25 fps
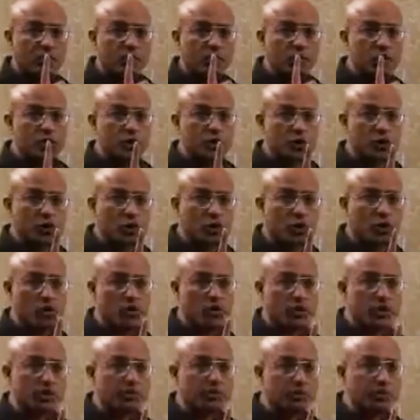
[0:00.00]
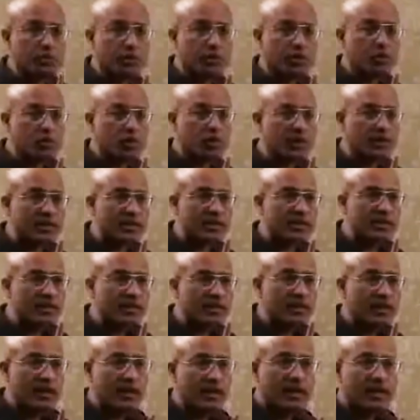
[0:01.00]
We should know GP120
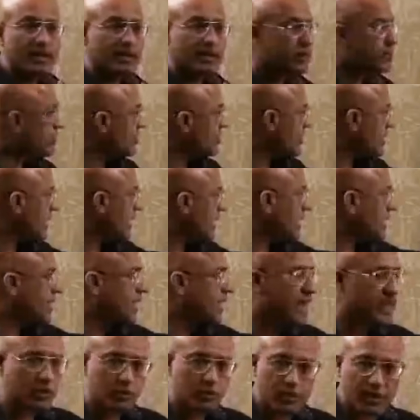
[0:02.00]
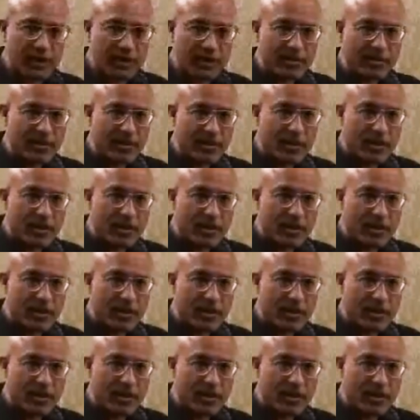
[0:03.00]
is attachment.